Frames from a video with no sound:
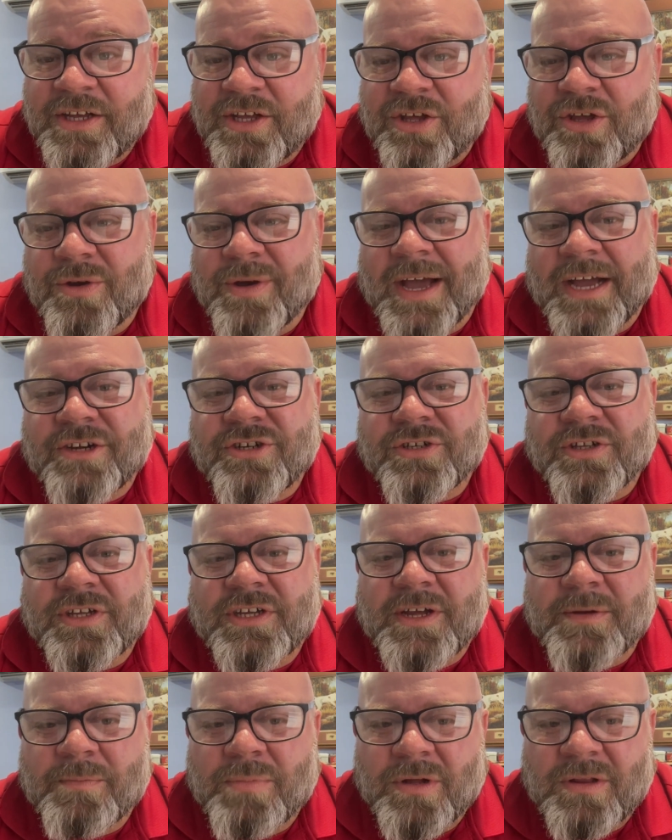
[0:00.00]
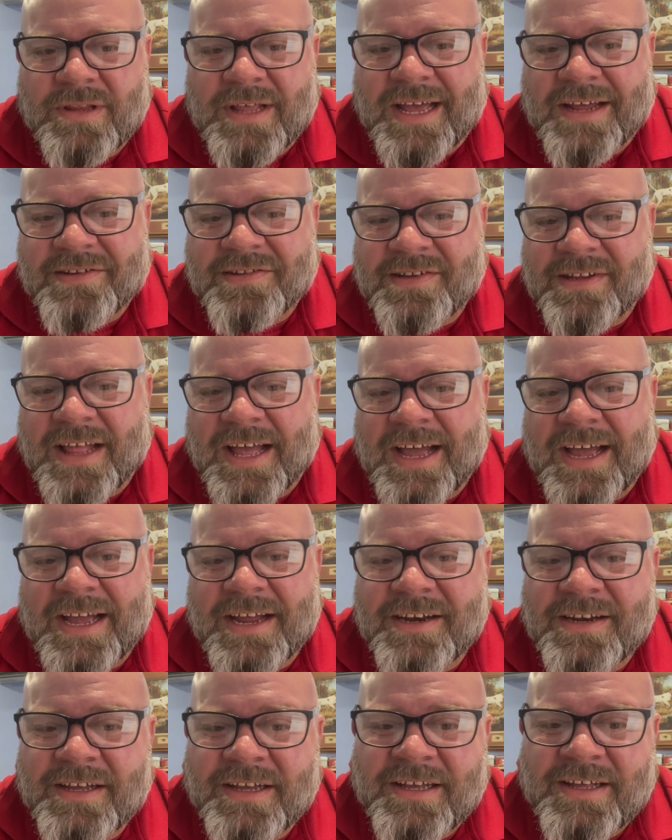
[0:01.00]
You actually can put that
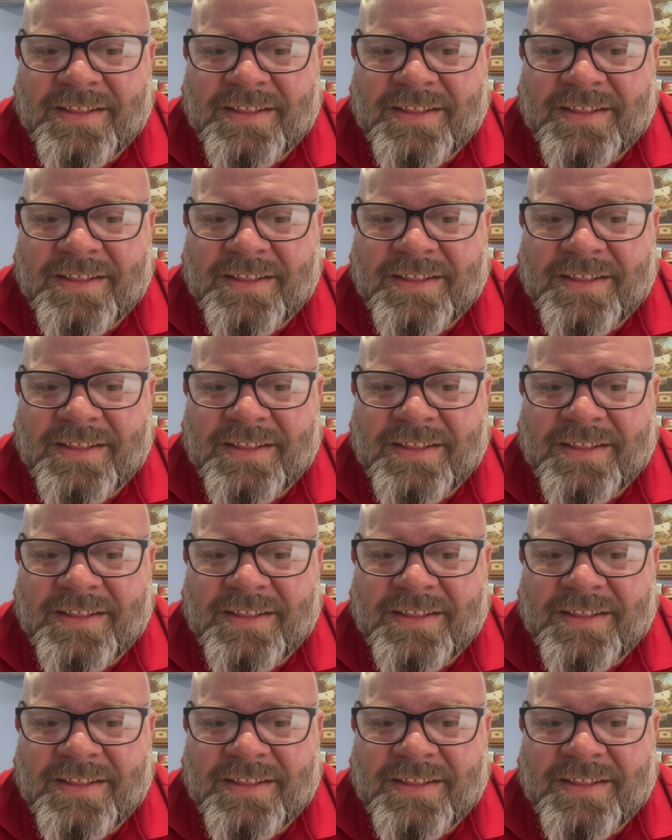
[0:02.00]
slide,